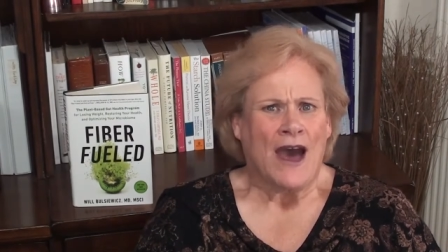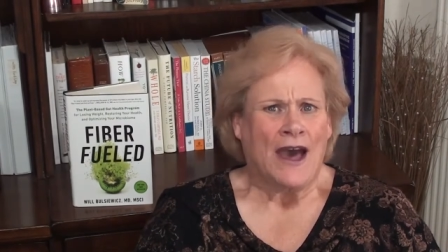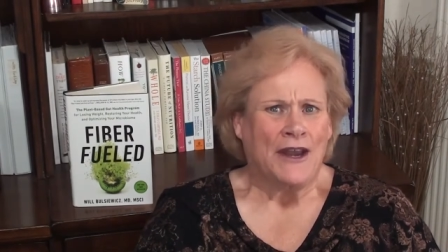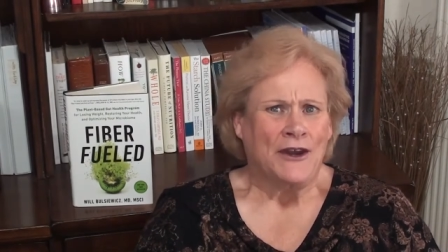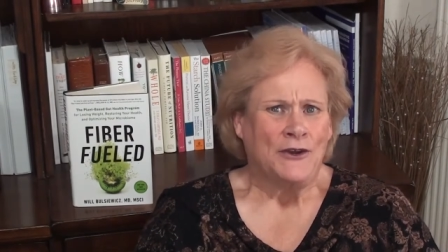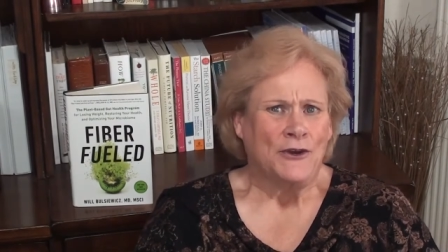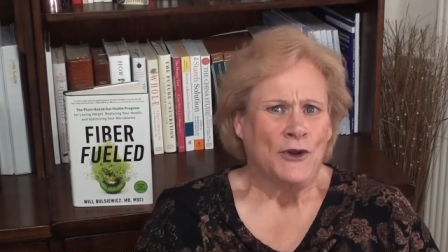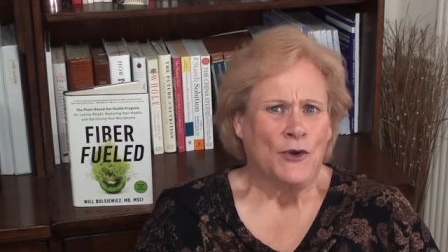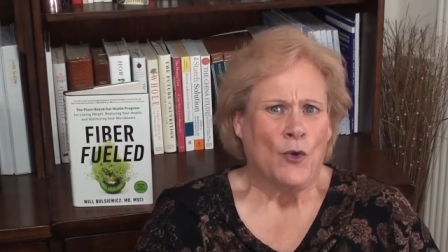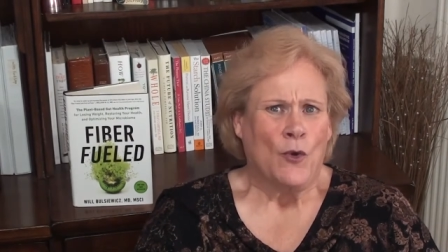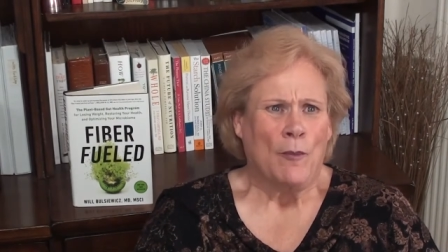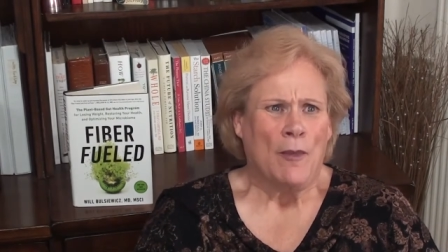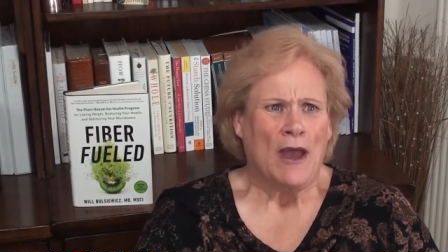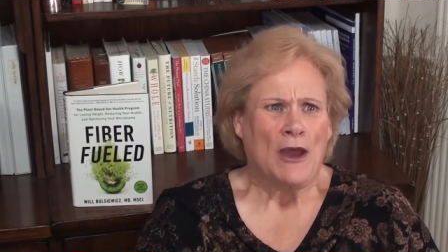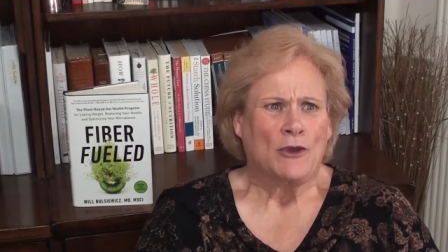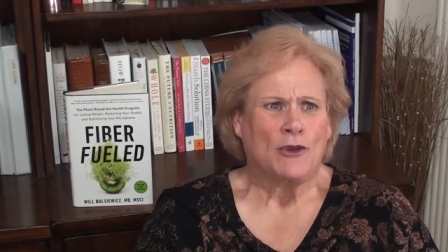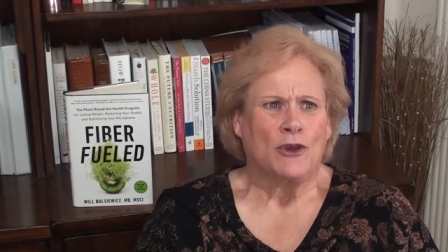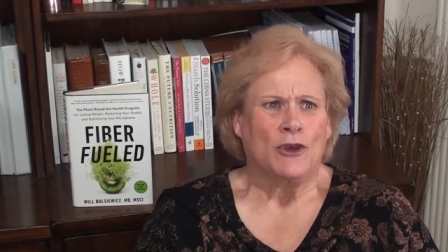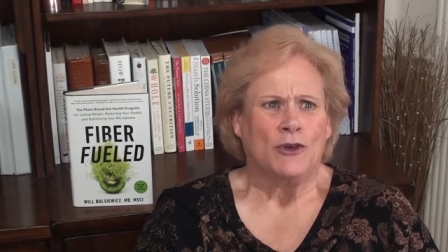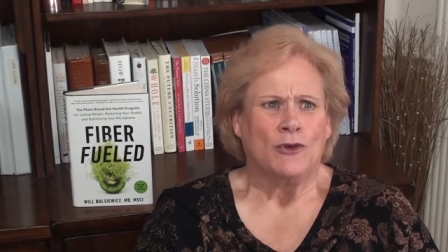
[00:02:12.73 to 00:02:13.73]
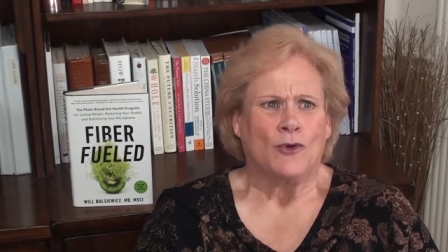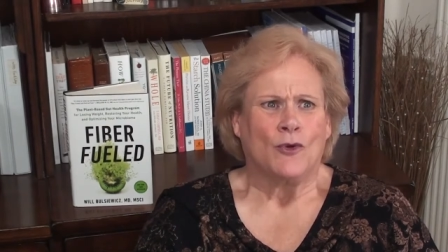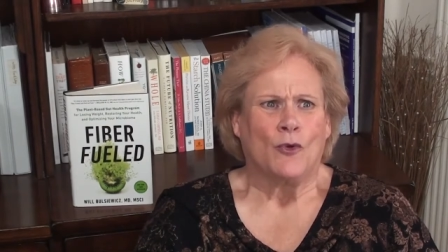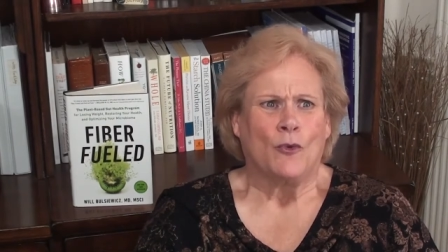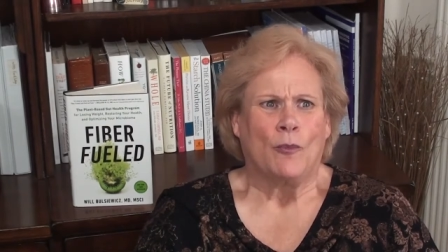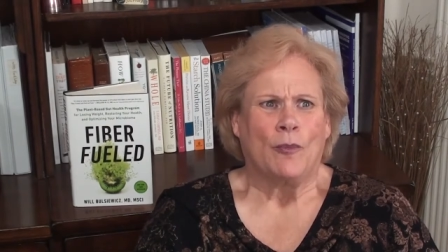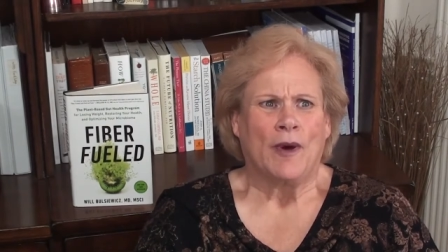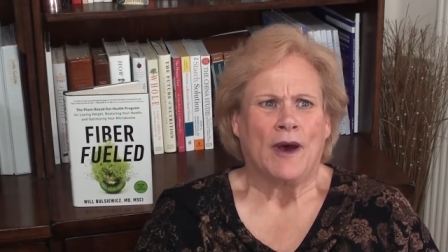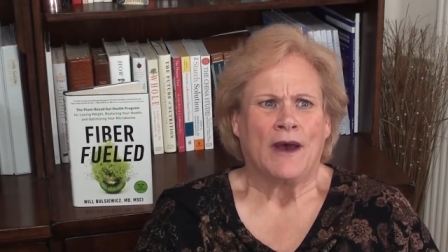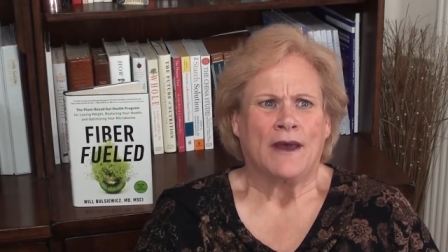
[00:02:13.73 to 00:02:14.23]
I don't know about
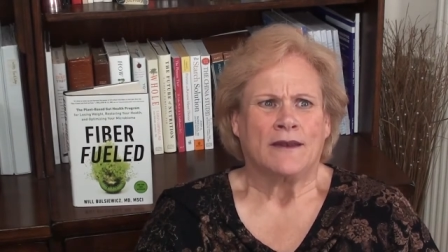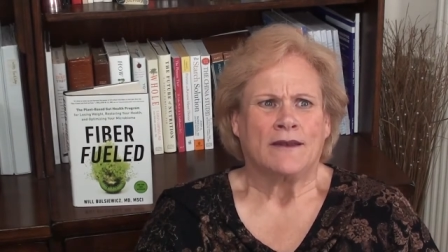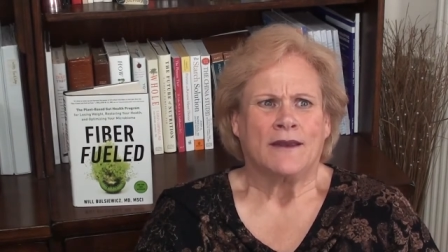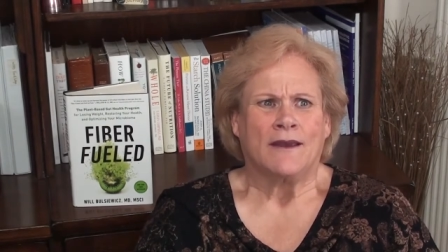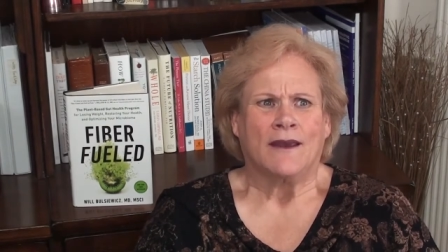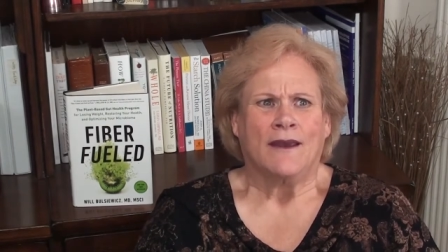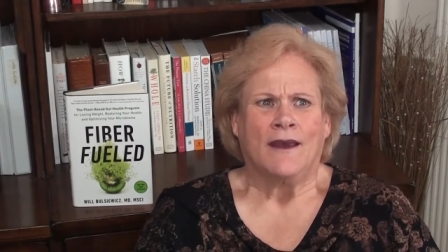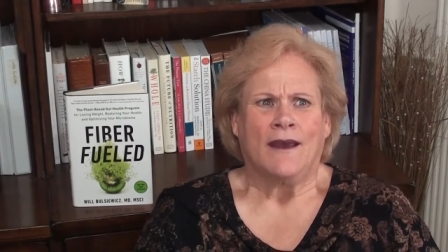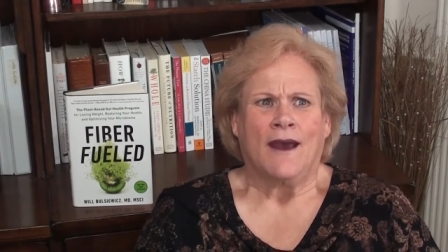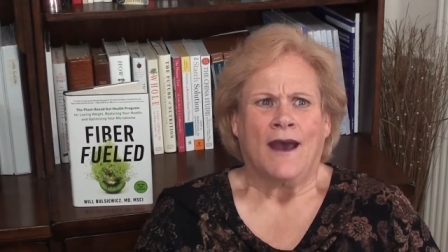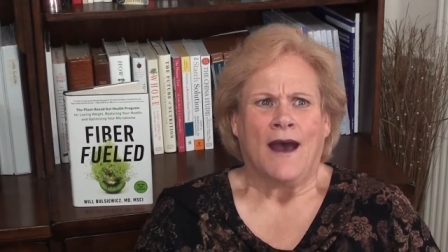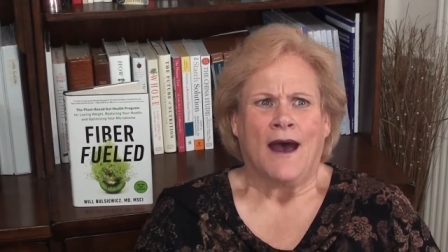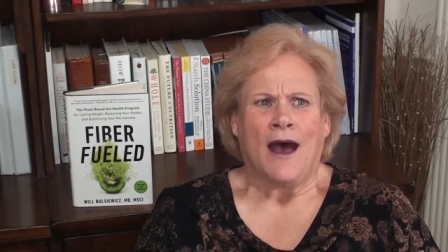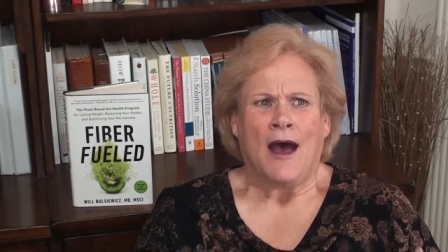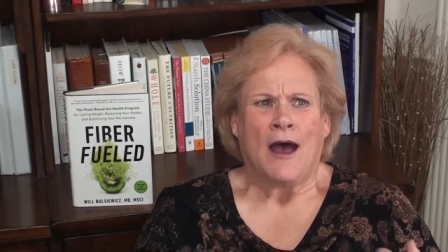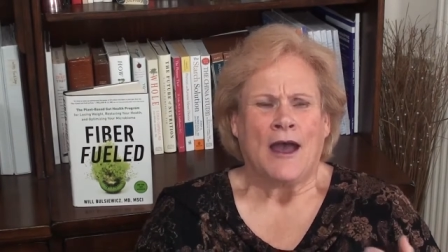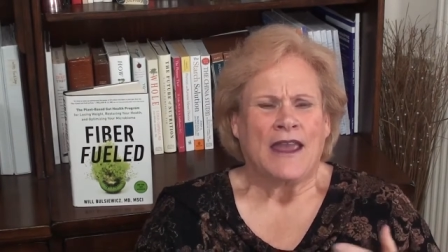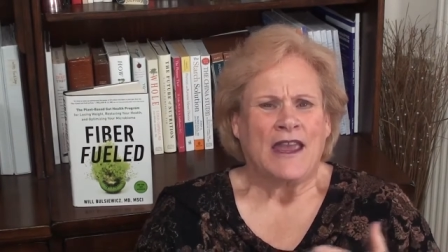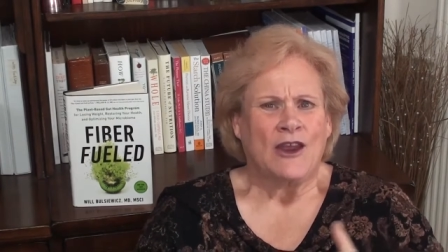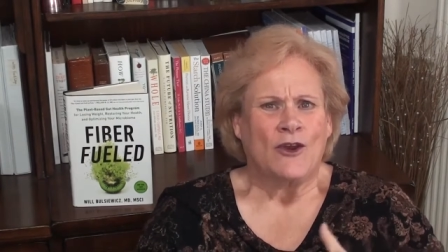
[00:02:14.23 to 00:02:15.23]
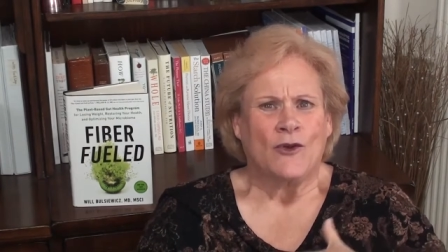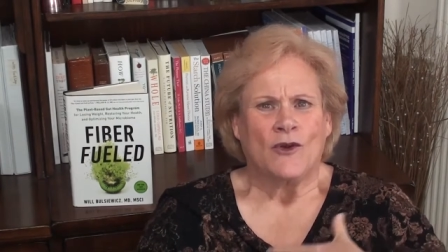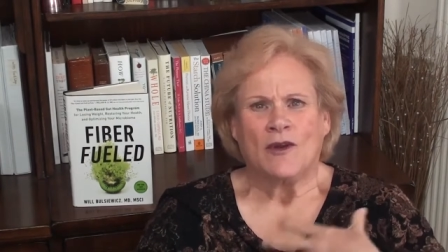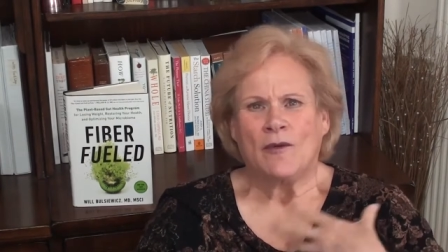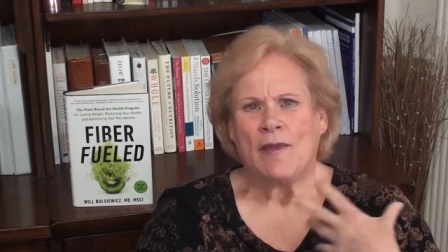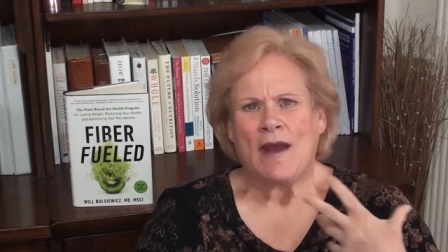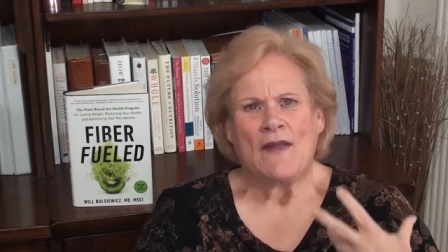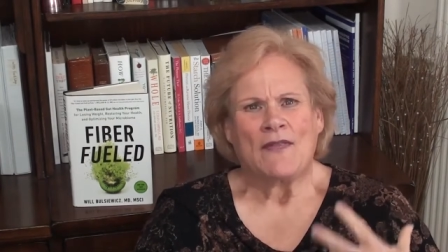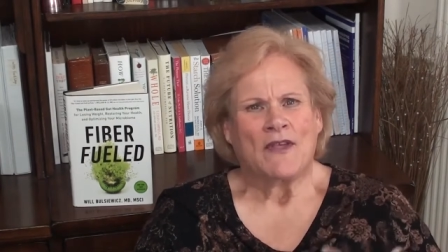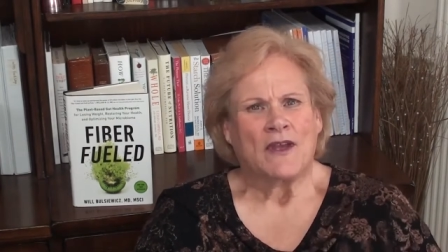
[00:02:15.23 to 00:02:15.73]
you, but uh, hearing
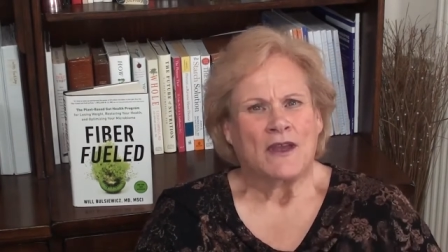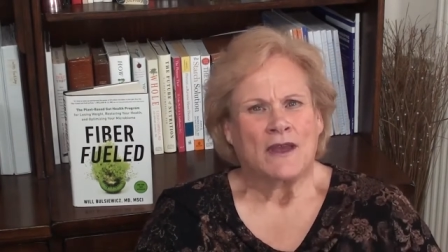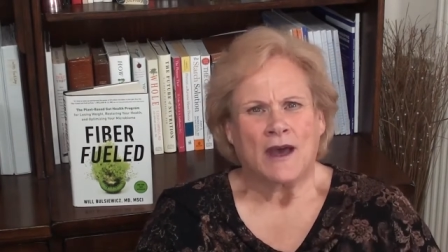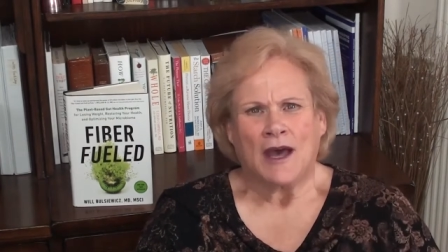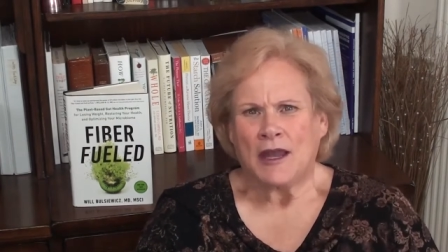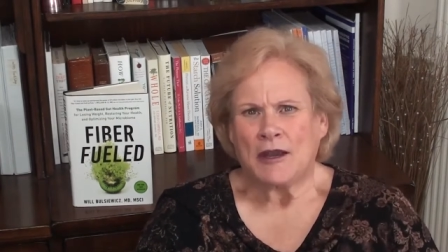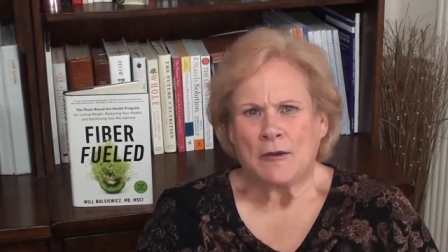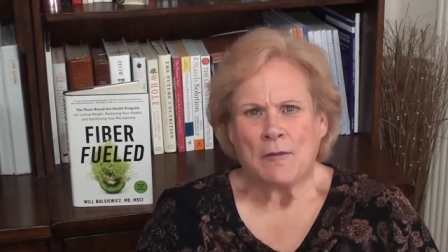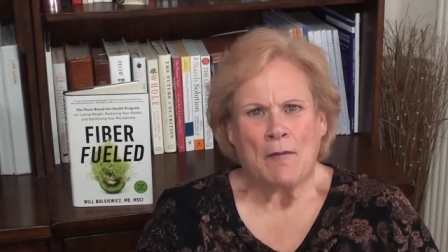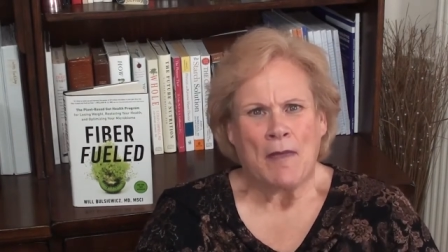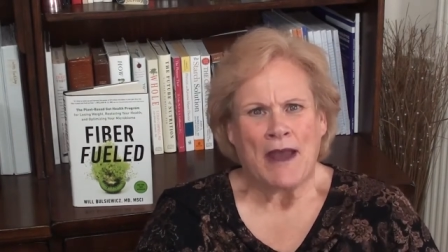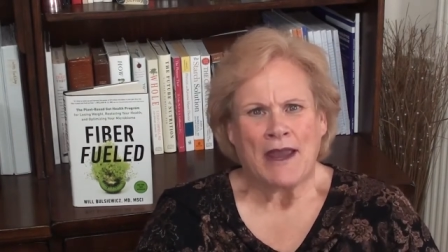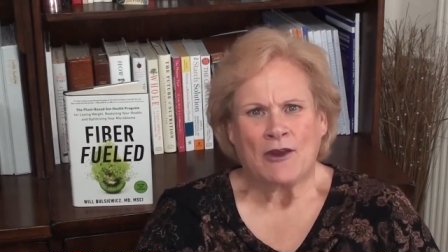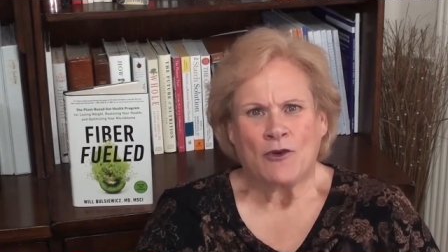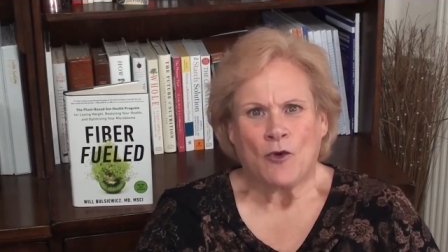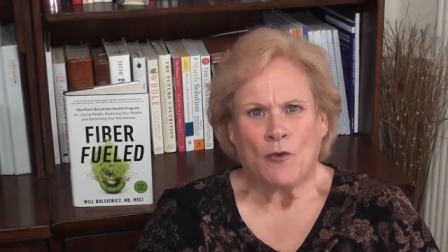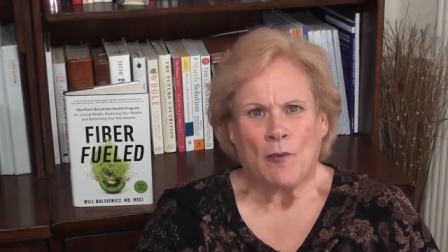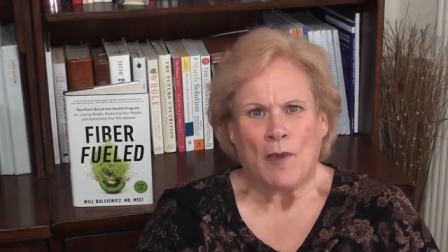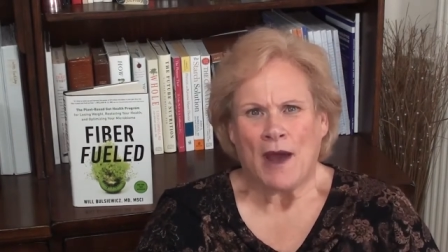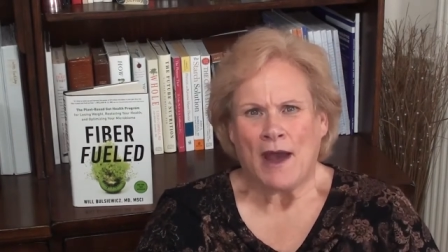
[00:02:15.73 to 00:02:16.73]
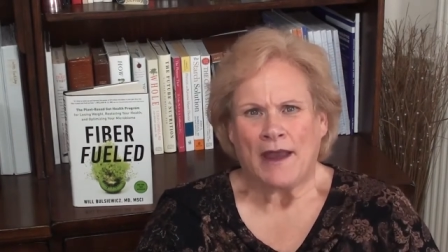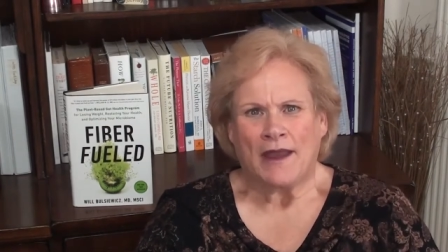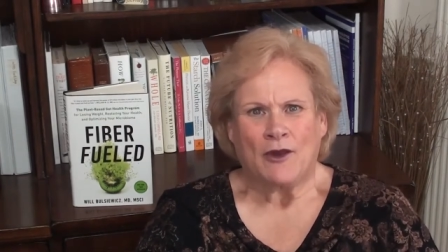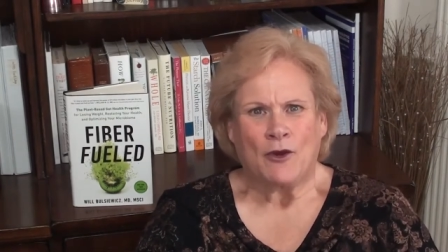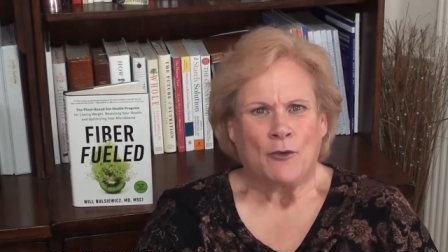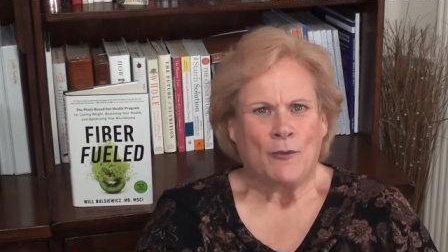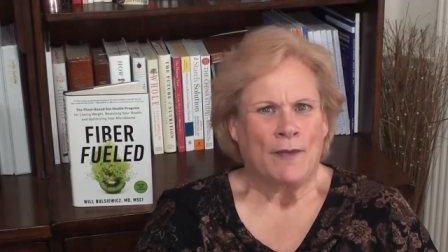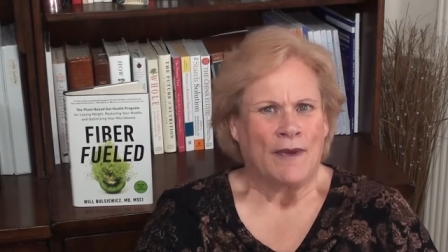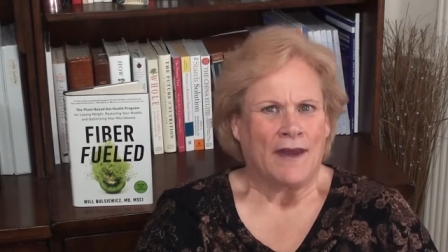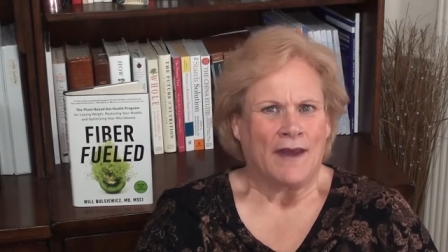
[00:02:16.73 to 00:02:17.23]
about the gut
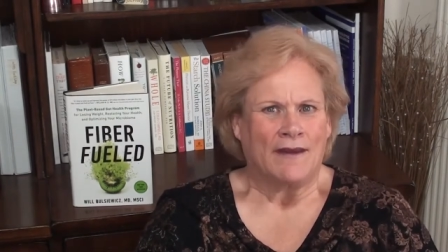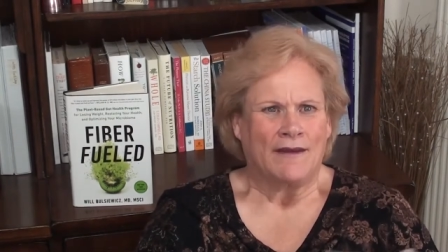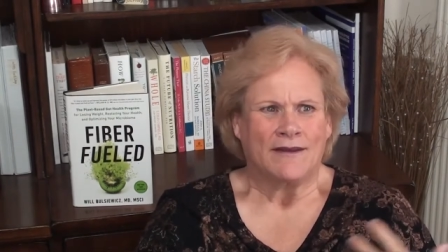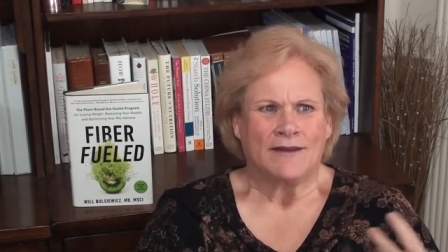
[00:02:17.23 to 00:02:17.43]
microbiome